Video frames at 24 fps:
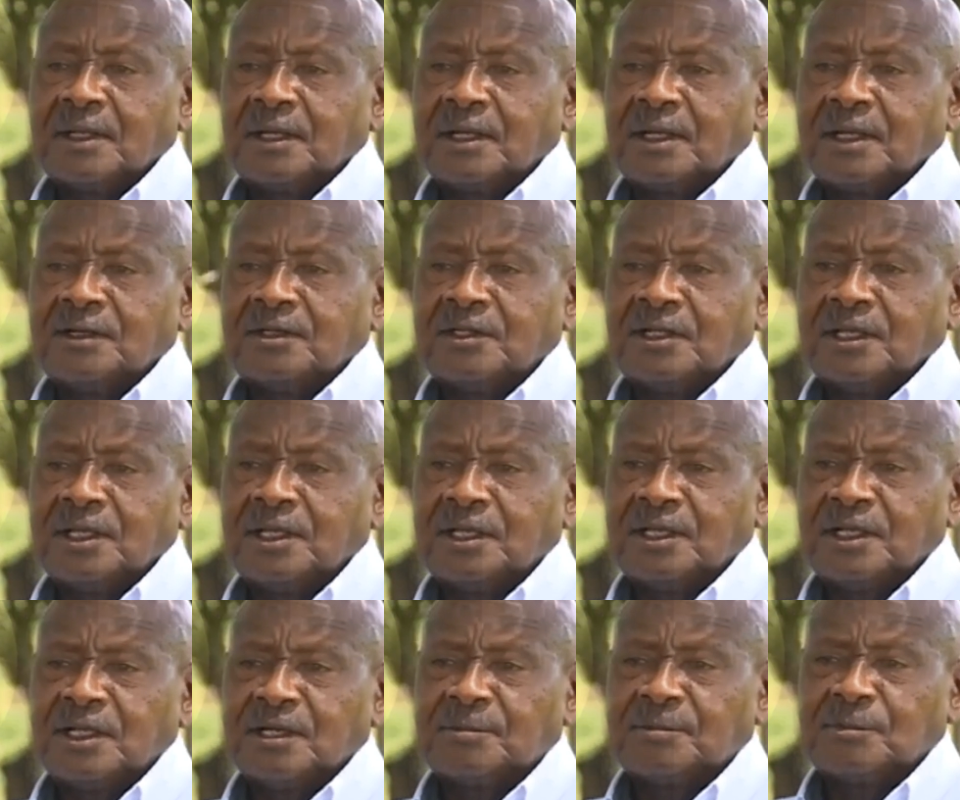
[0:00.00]
and they
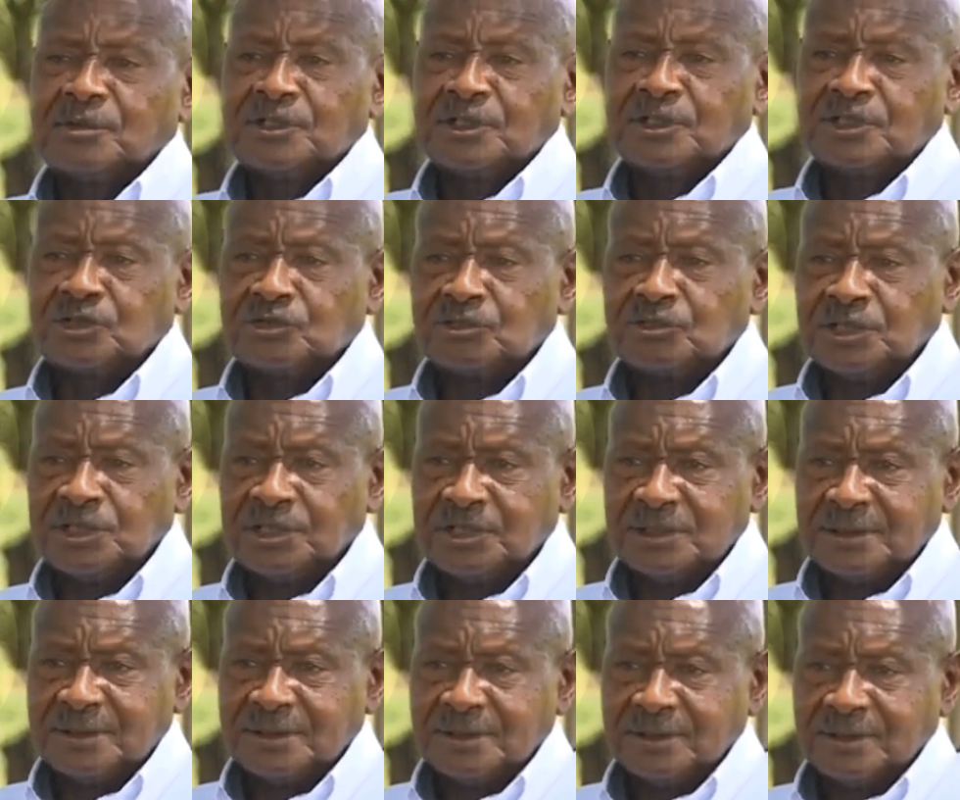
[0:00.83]
ended up on the
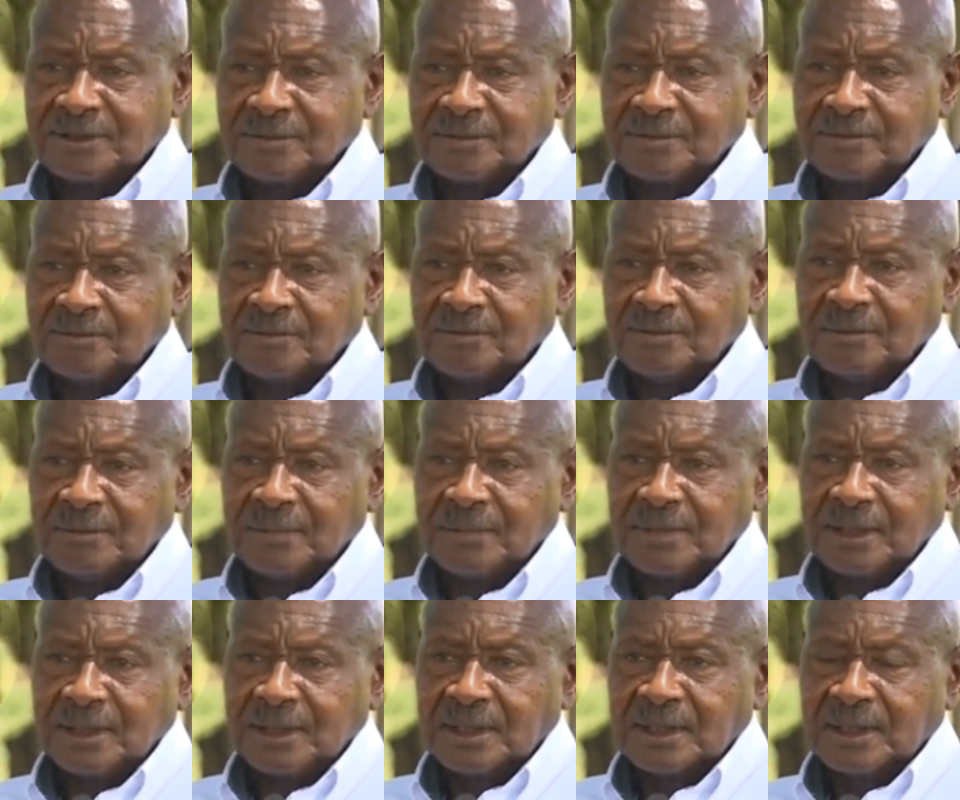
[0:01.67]
street,
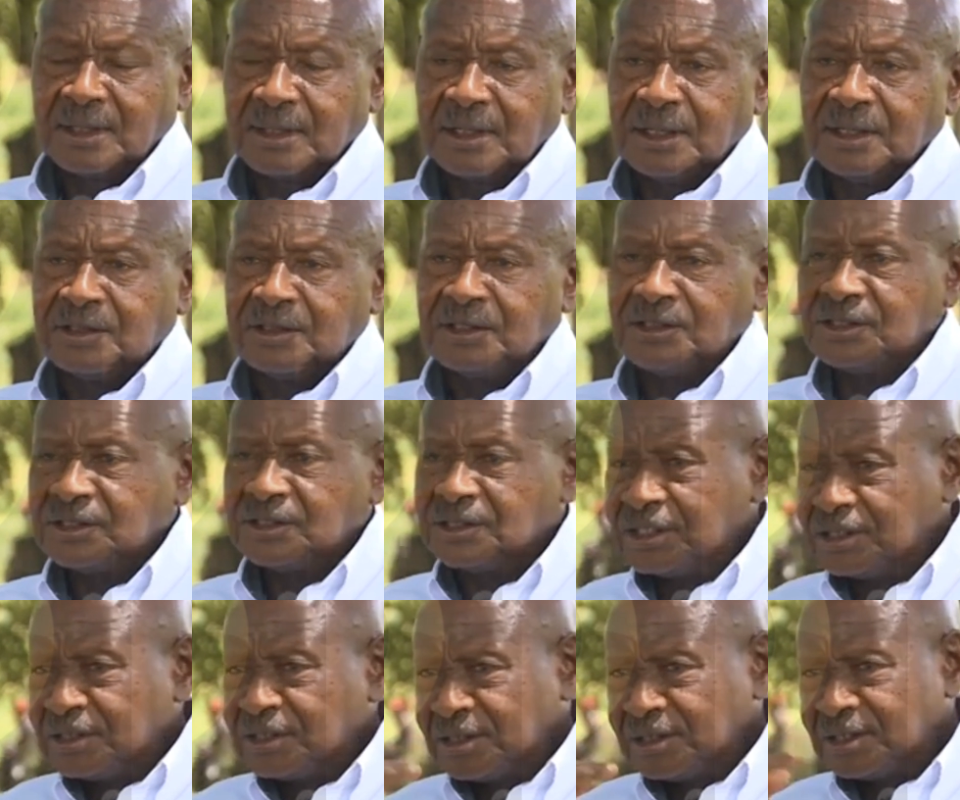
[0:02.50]
and then they
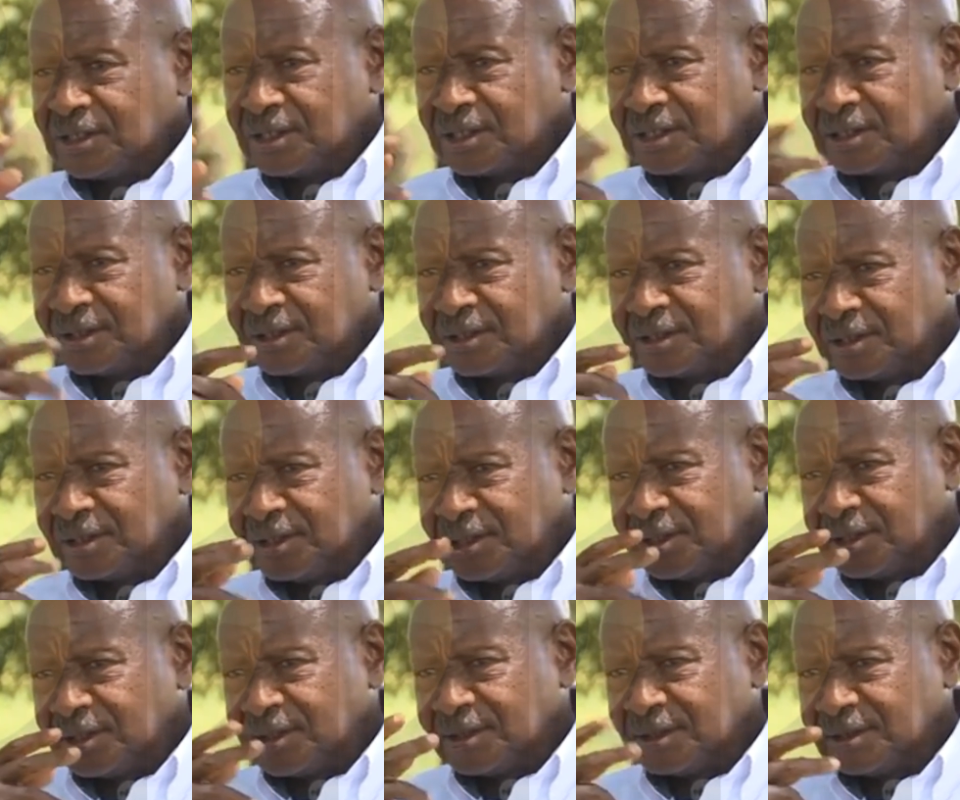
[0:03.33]
started
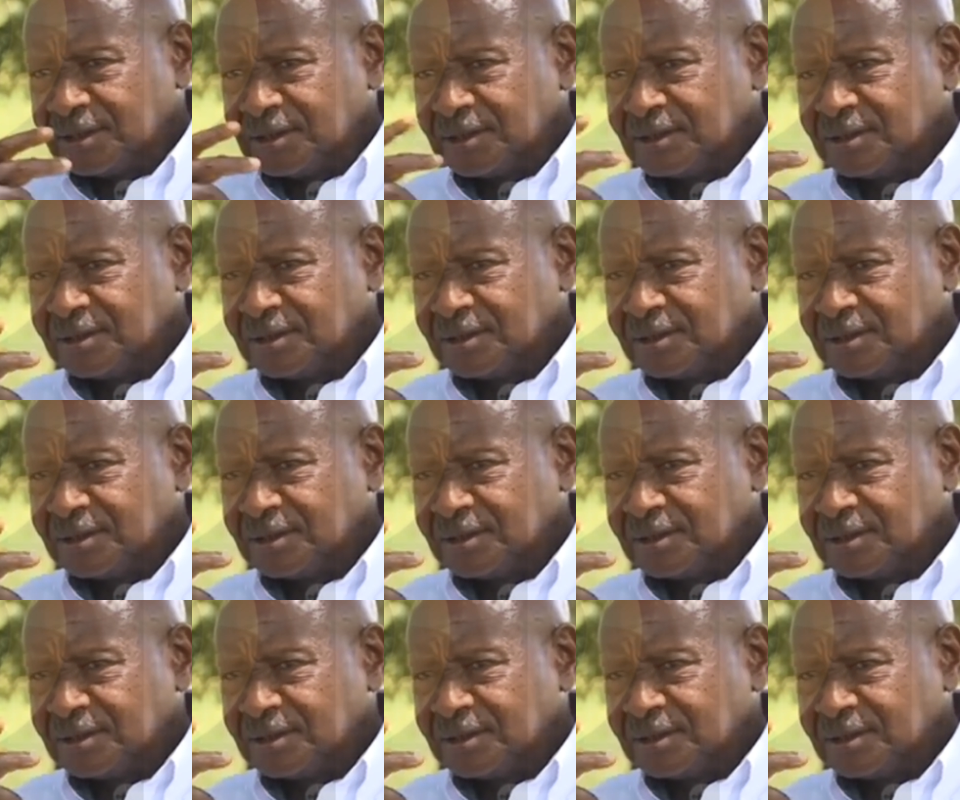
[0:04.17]
taking